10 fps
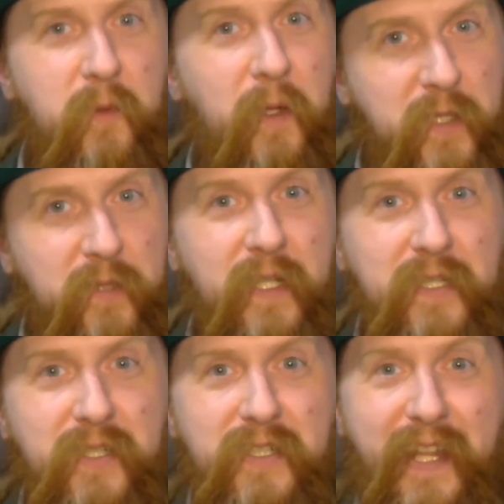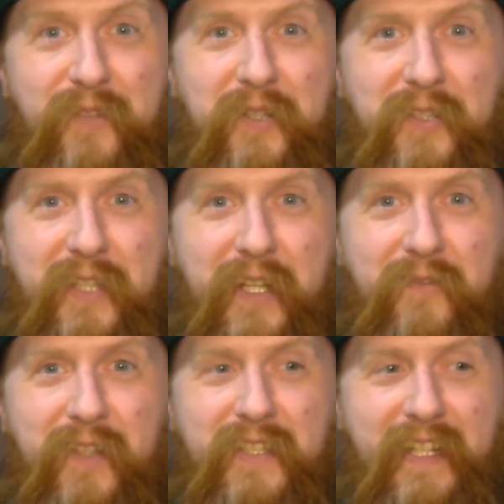wealth generation, and real estate
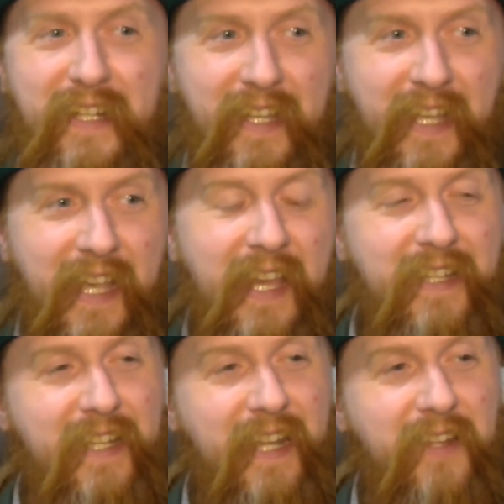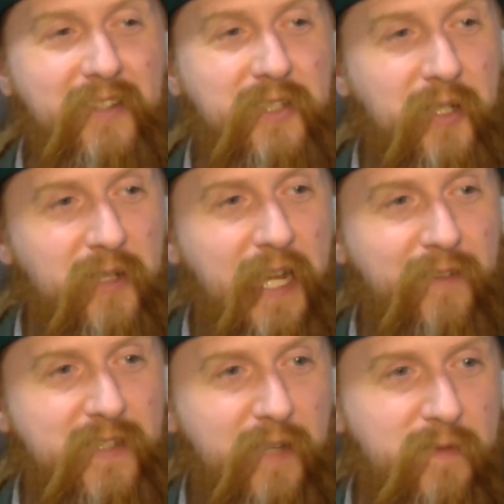investing. Today on the show, I have
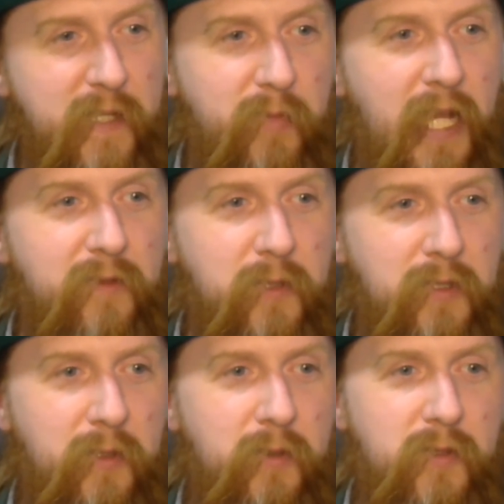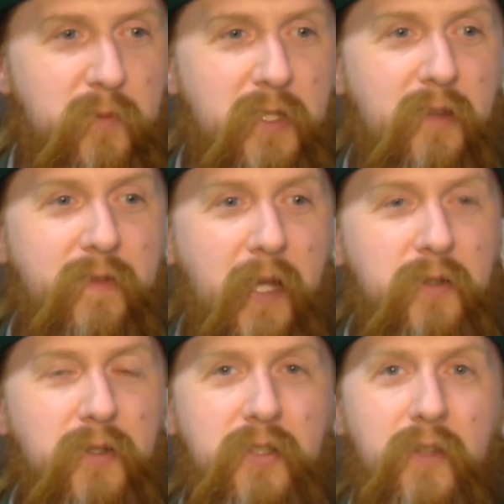Stefanie Blackburn, who is one of the
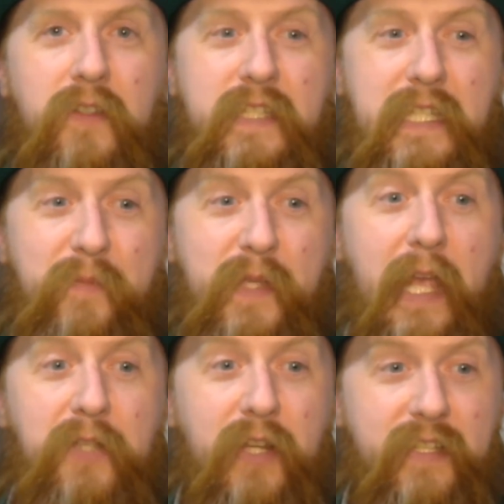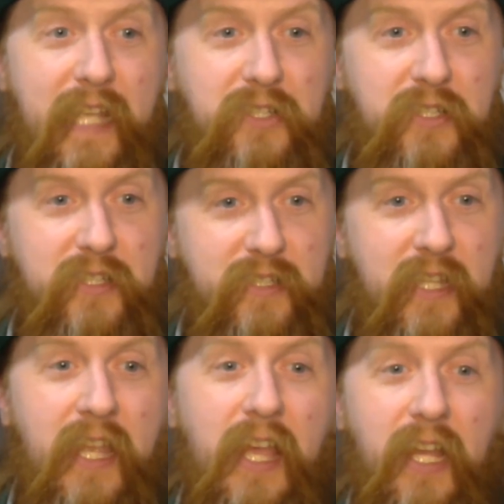founders of CPI Transactions,
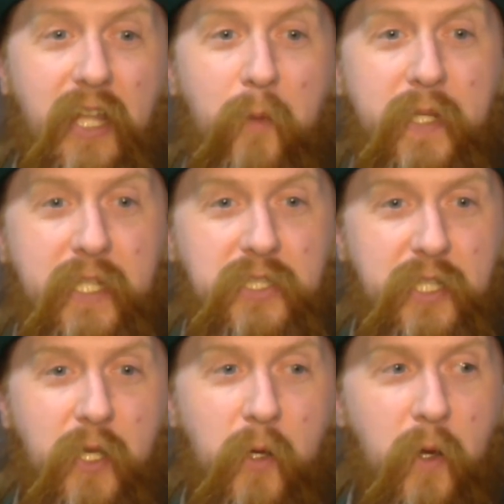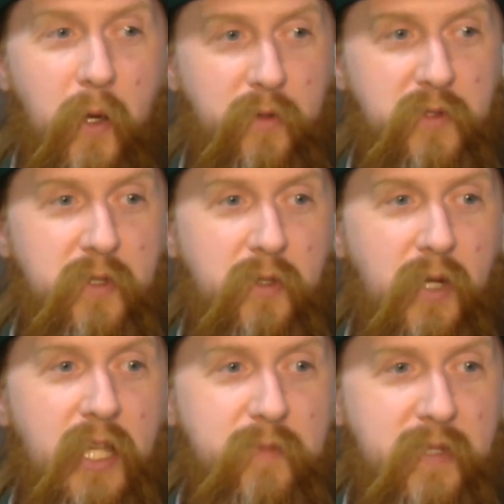a company she co-owns with her
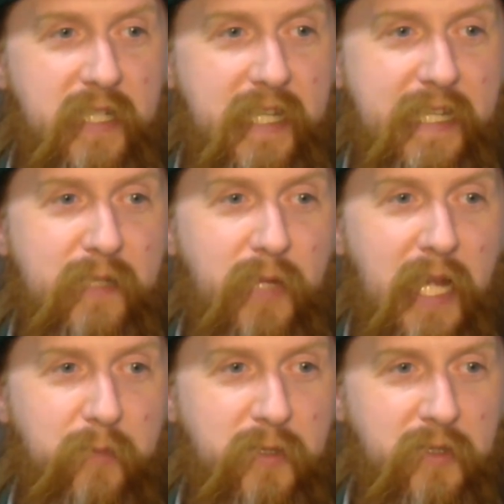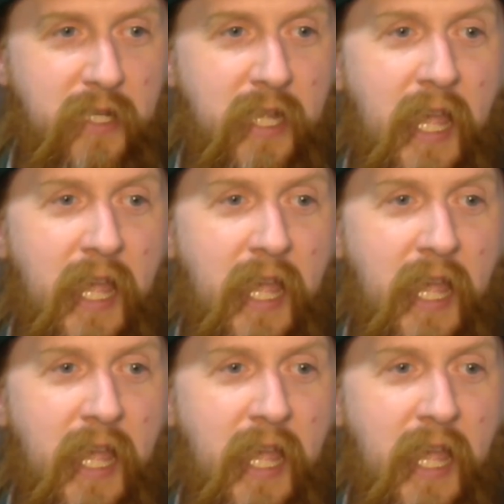husband, Ian Blackburn.